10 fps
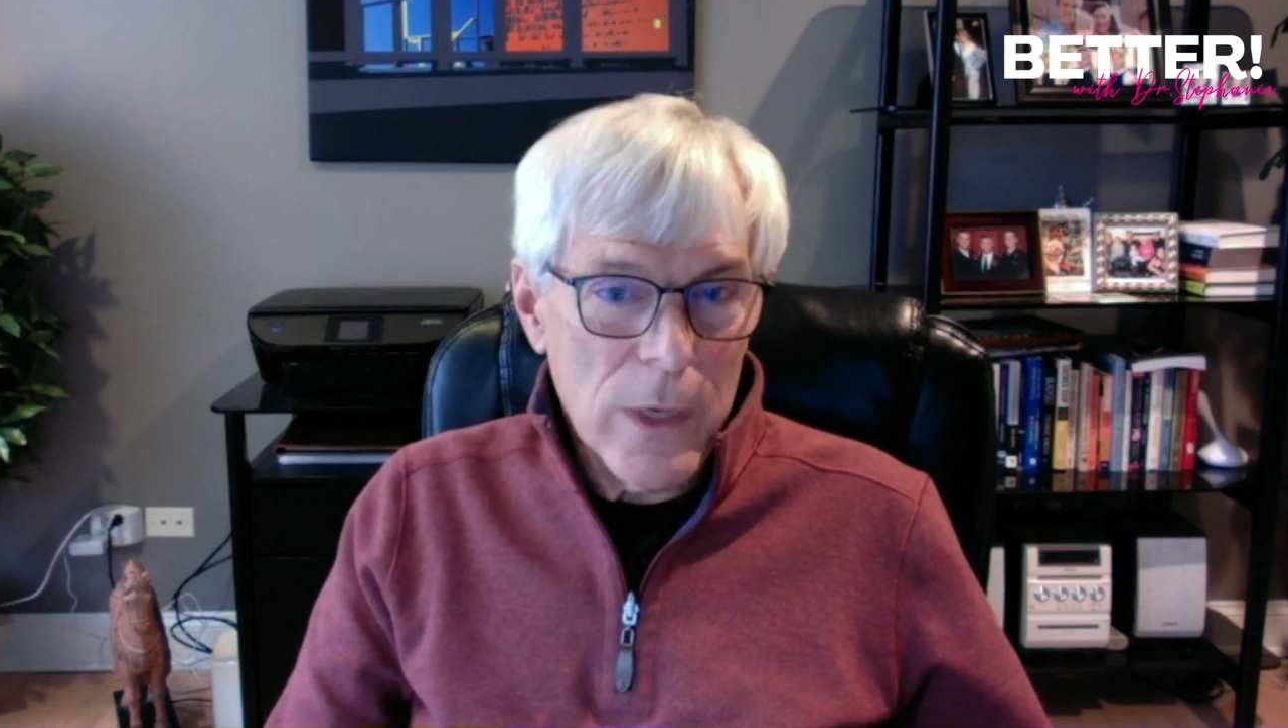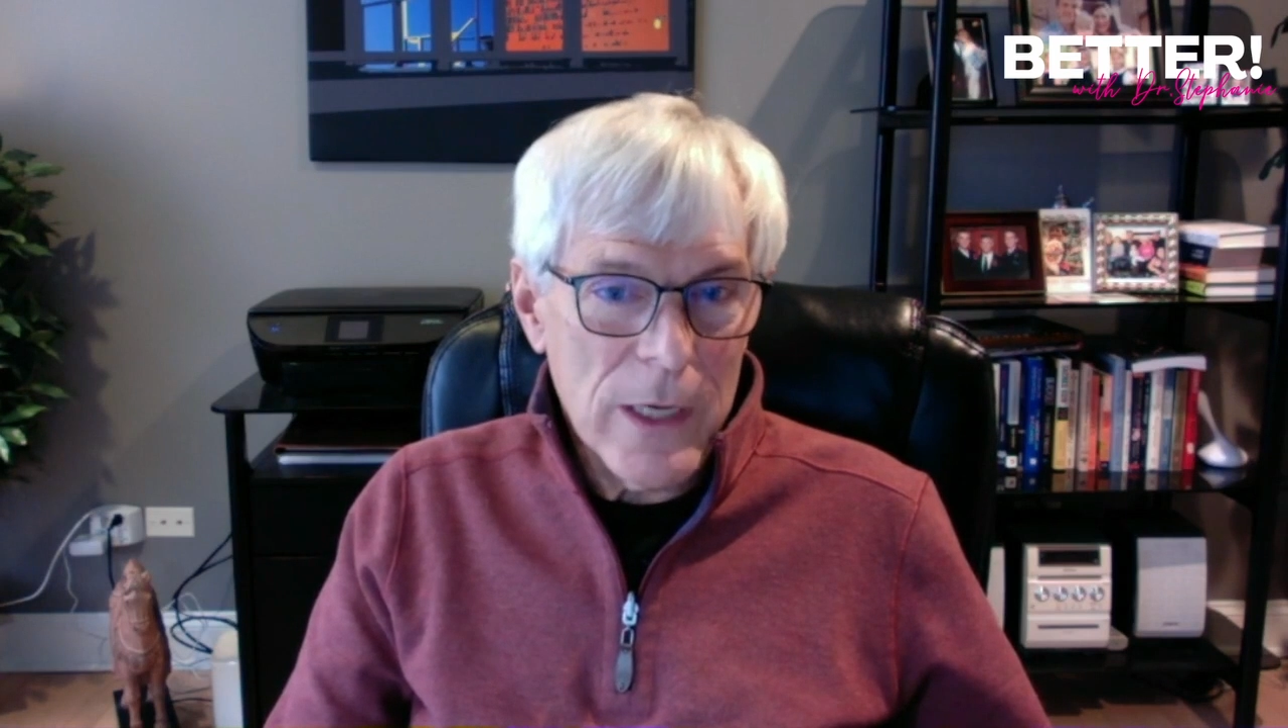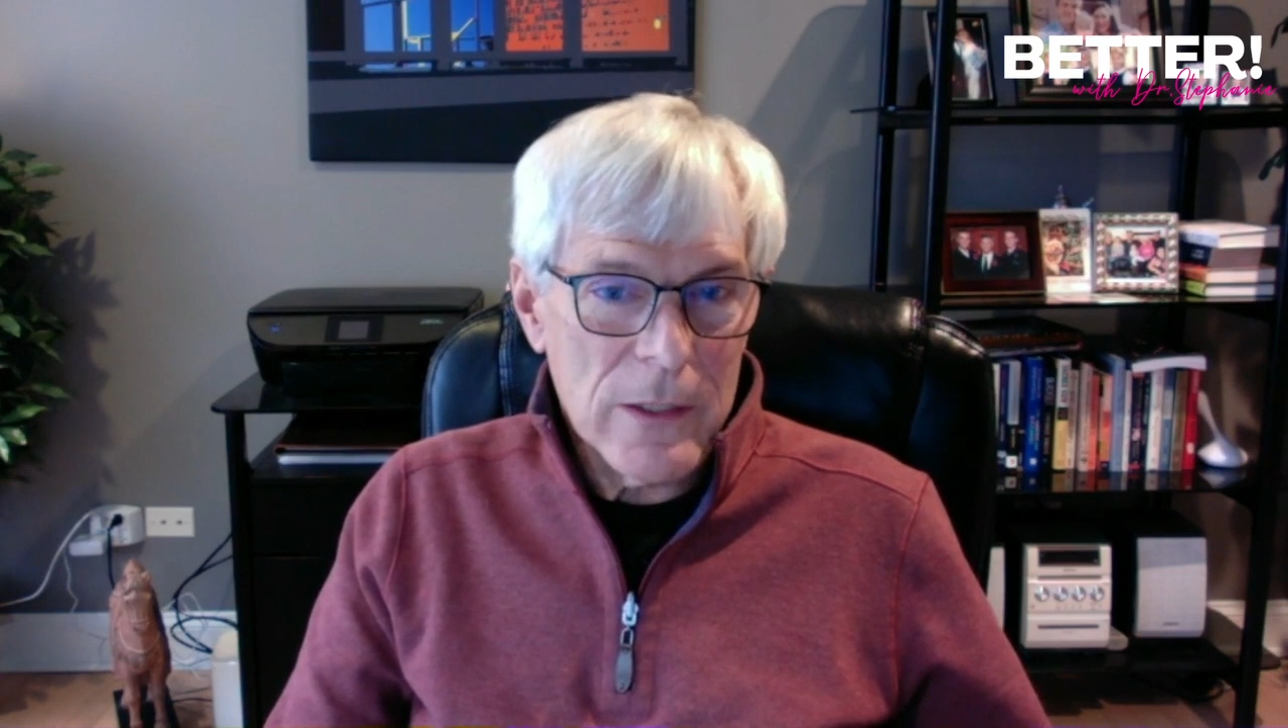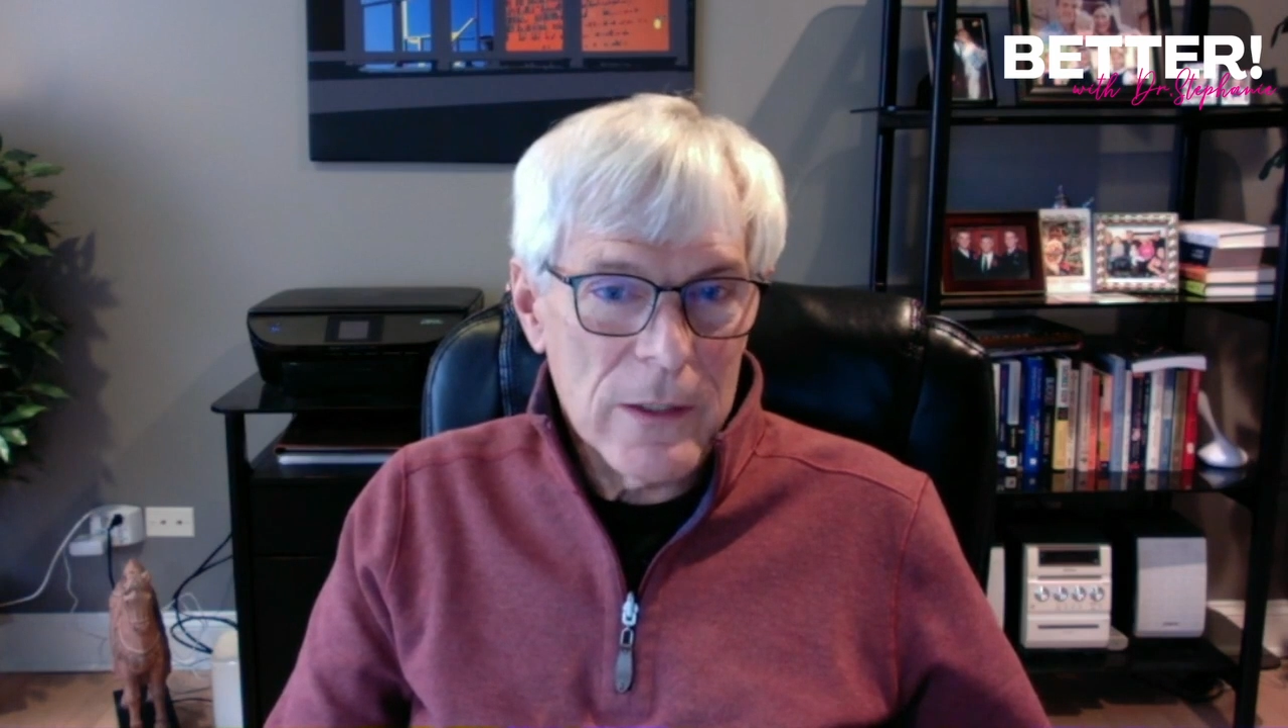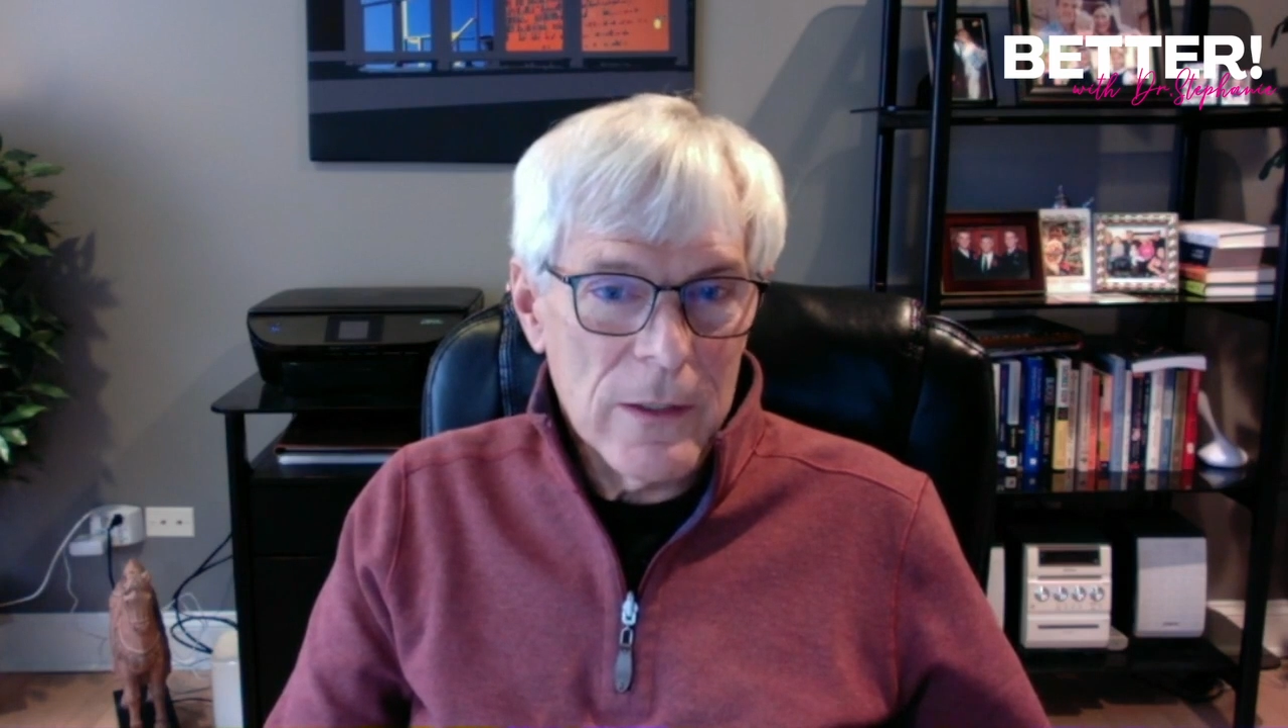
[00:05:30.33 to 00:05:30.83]

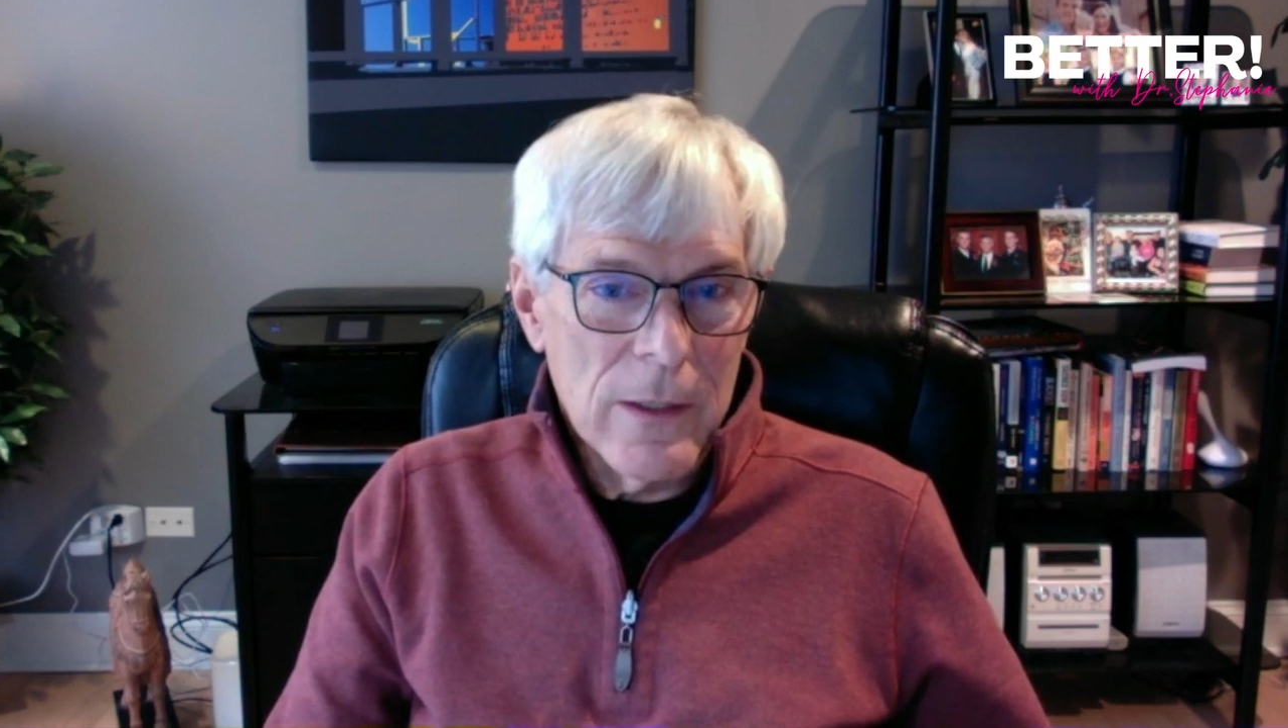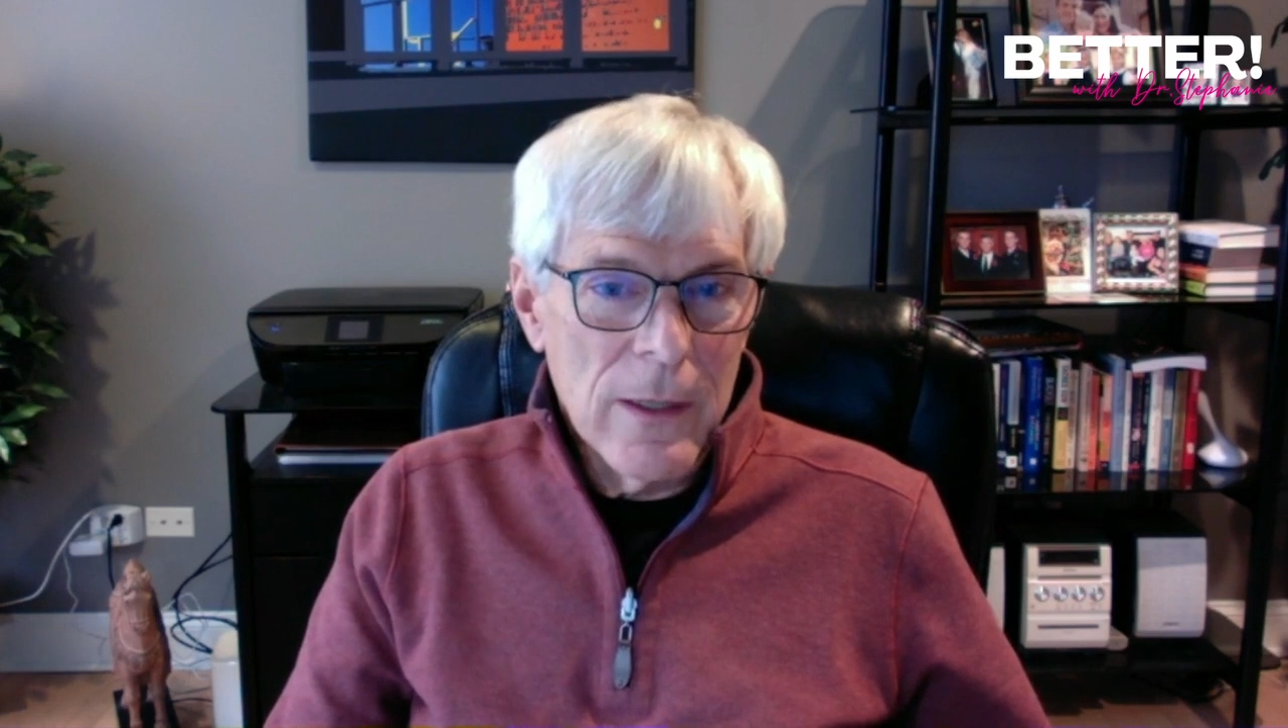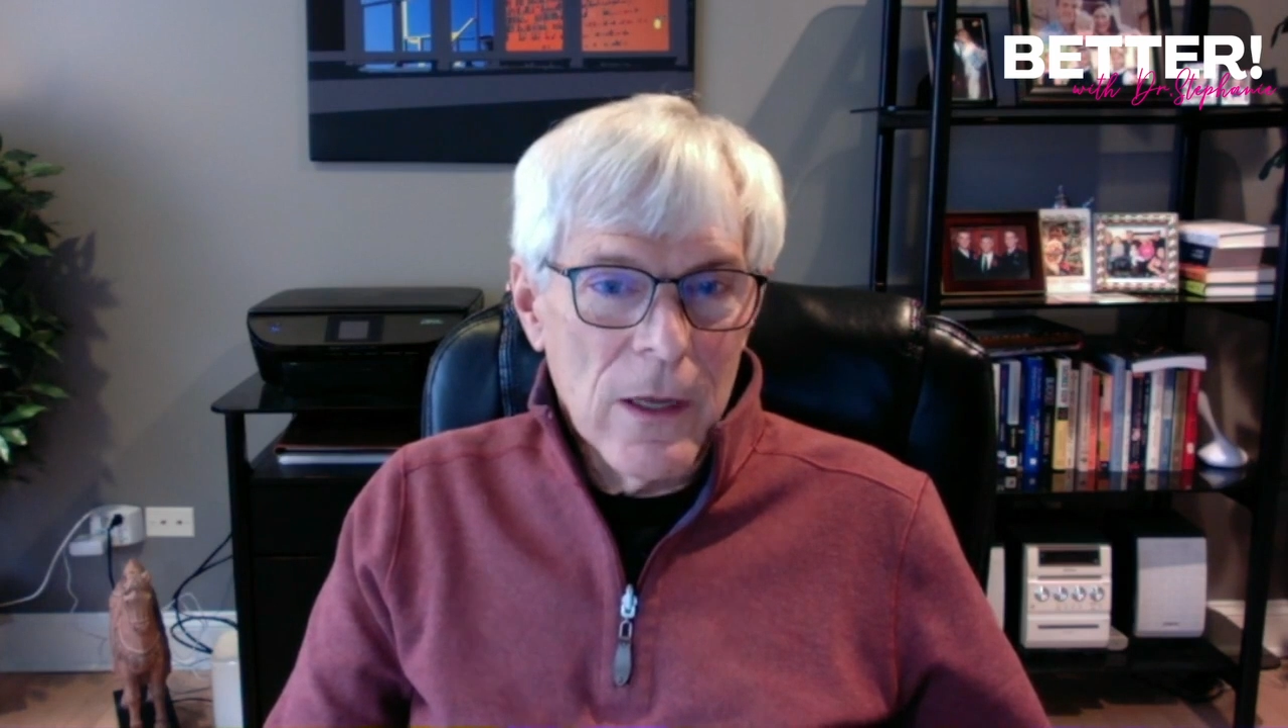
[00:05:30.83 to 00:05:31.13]
wheat.